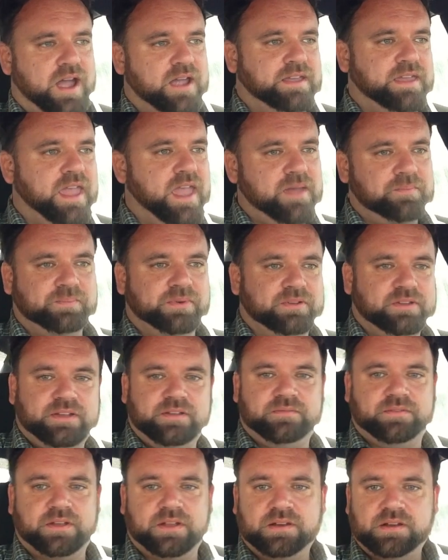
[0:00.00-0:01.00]
can't
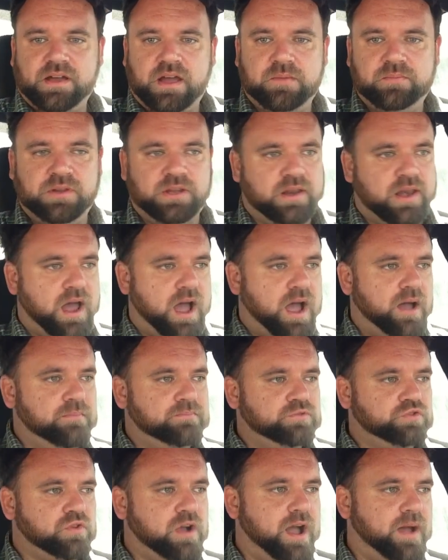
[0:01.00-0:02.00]
believe it. I mean,
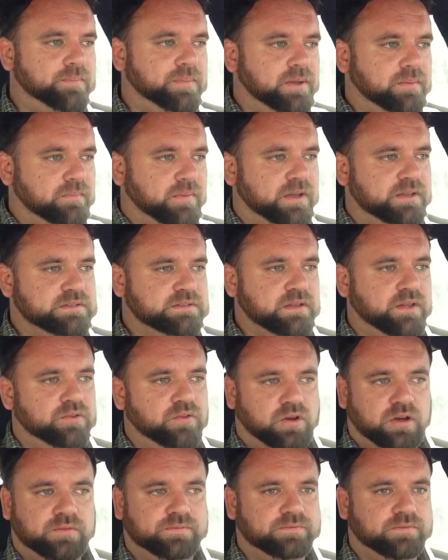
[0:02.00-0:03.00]
I'm dropping my son
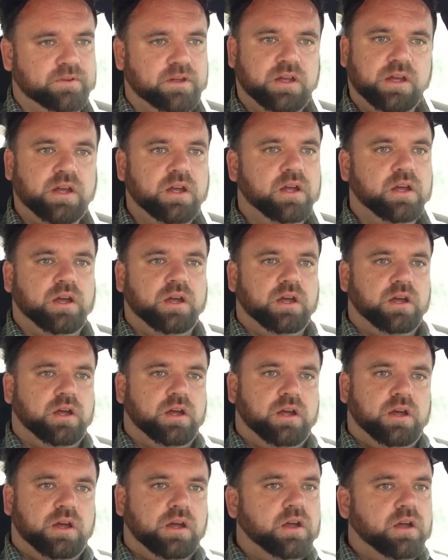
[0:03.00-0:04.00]
off
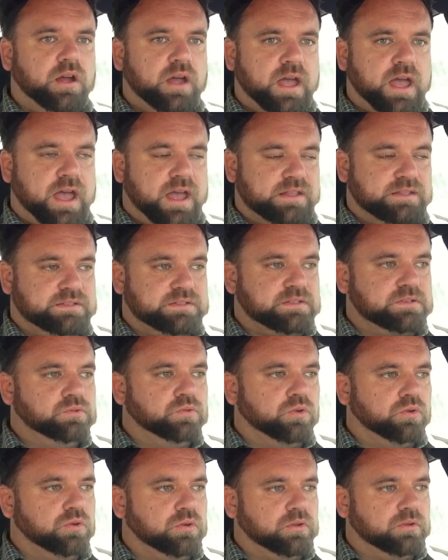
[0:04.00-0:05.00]
at
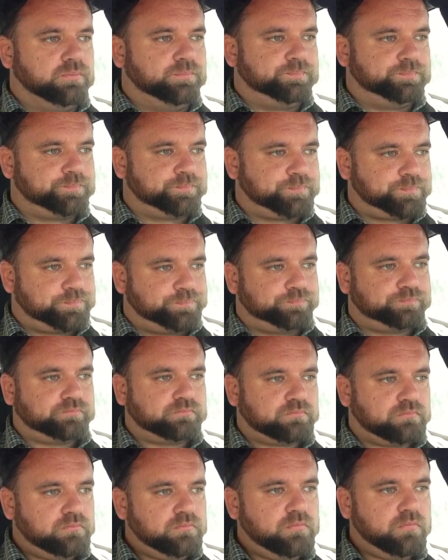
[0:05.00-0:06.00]
school,
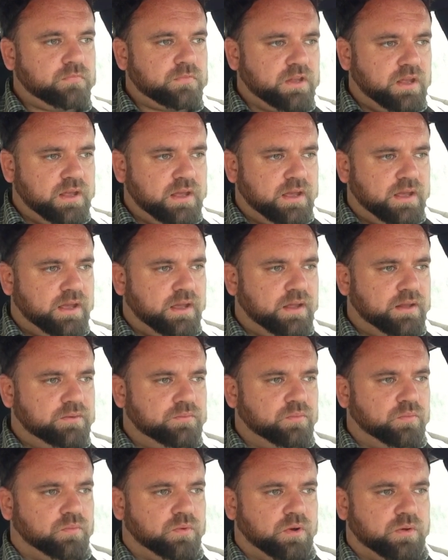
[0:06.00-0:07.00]

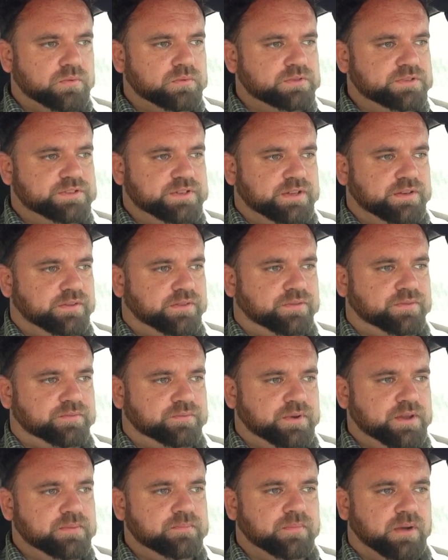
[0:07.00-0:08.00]
and what was it,
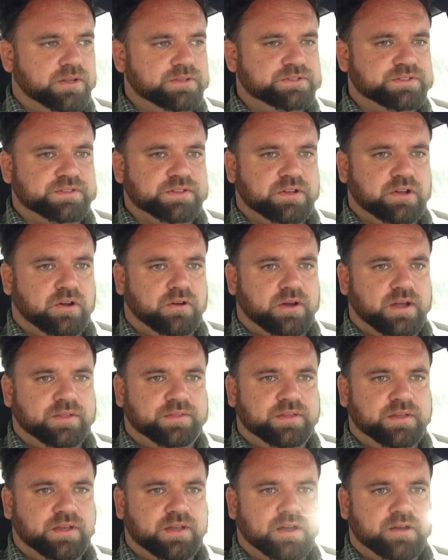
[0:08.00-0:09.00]
3 months ago, I
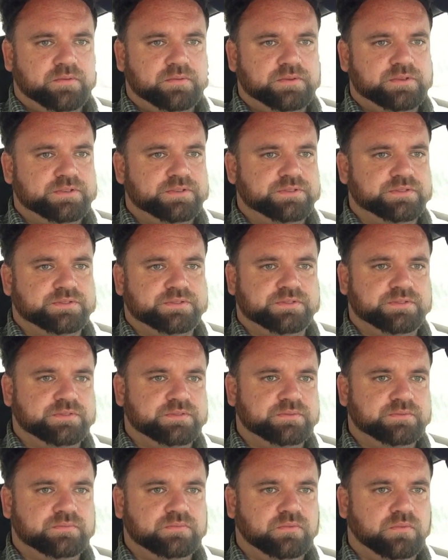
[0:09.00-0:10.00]
think I
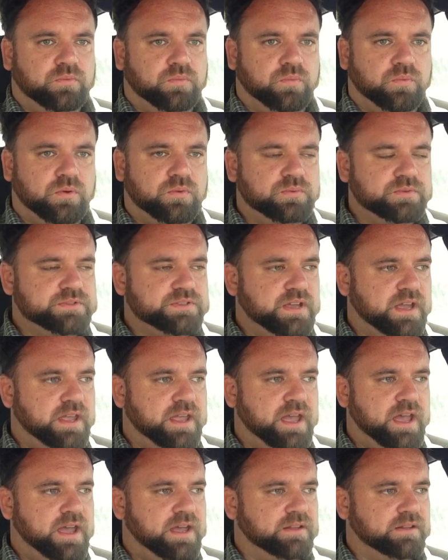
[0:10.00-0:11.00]
was, what was I
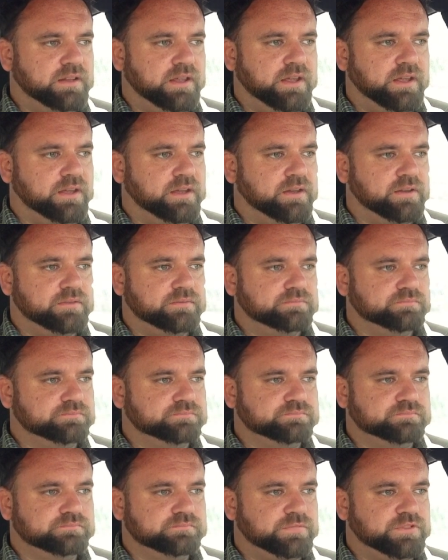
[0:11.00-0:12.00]
at, like
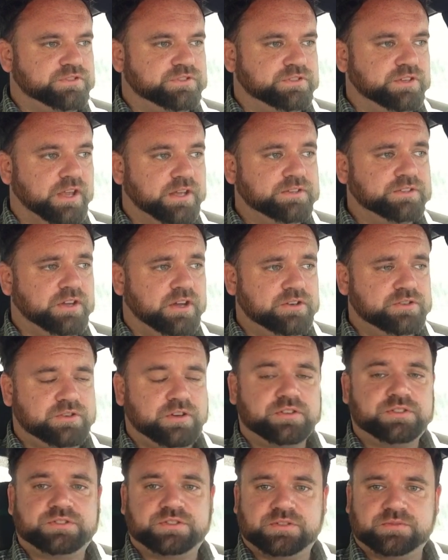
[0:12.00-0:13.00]

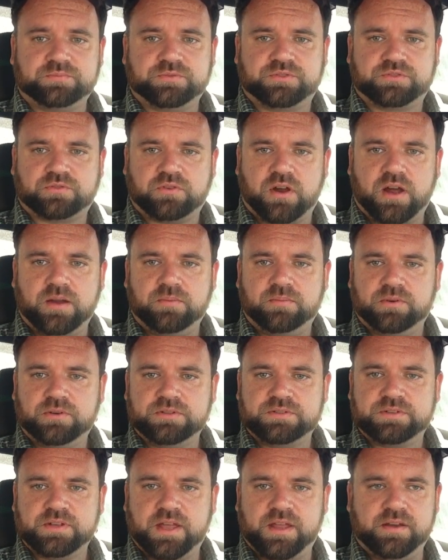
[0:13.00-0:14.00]
600
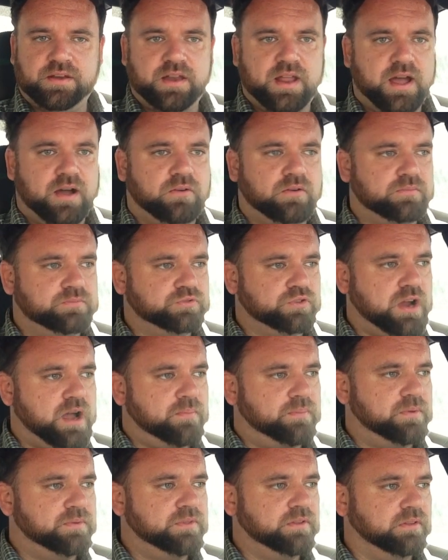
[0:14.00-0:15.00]
subscribers, and now I'm
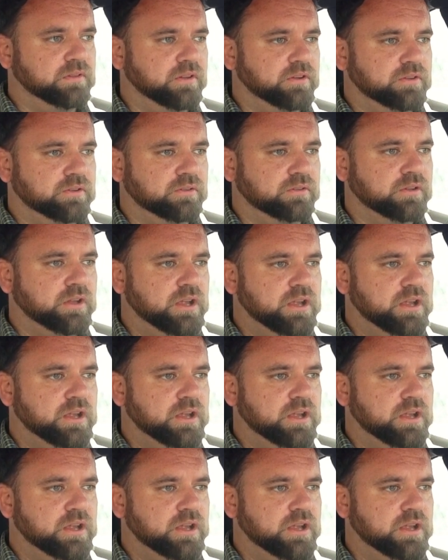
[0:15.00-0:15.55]
dropping the little